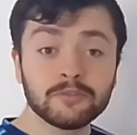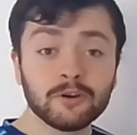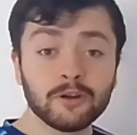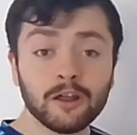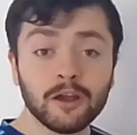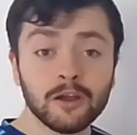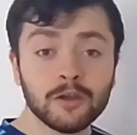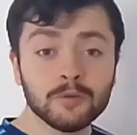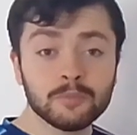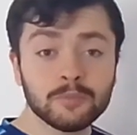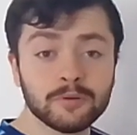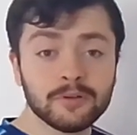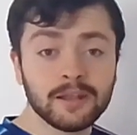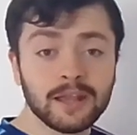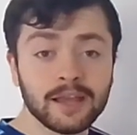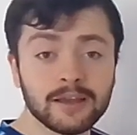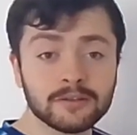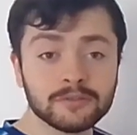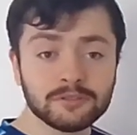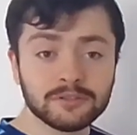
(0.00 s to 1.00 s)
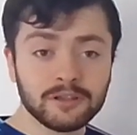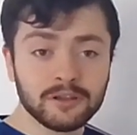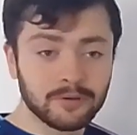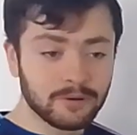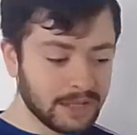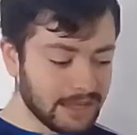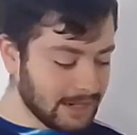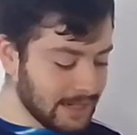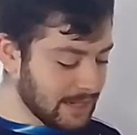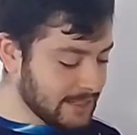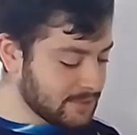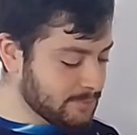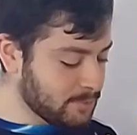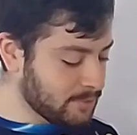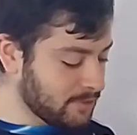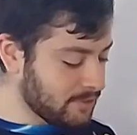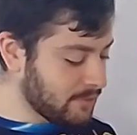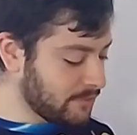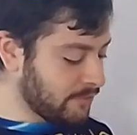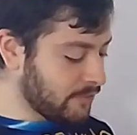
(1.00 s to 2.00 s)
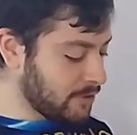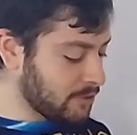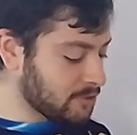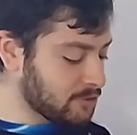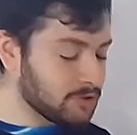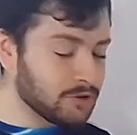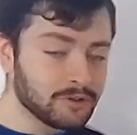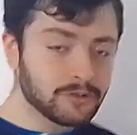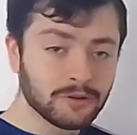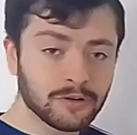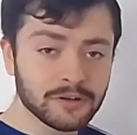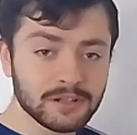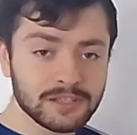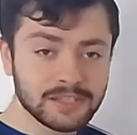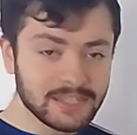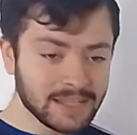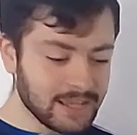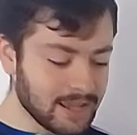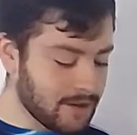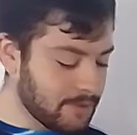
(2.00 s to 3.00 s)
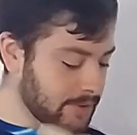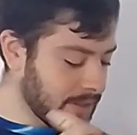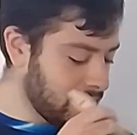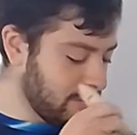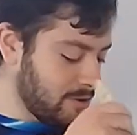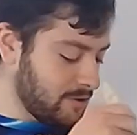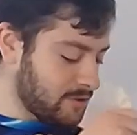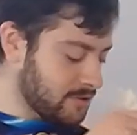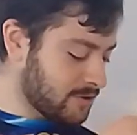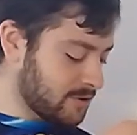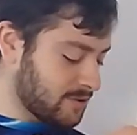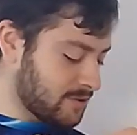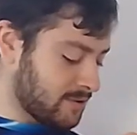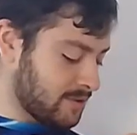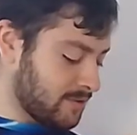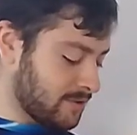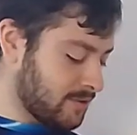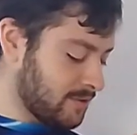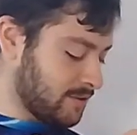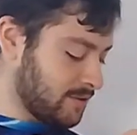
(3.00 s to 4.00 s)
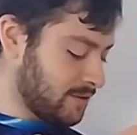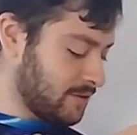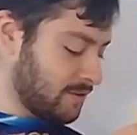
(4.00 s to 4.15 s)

we've got it open now, so let's put the first stroke on and see how it looks.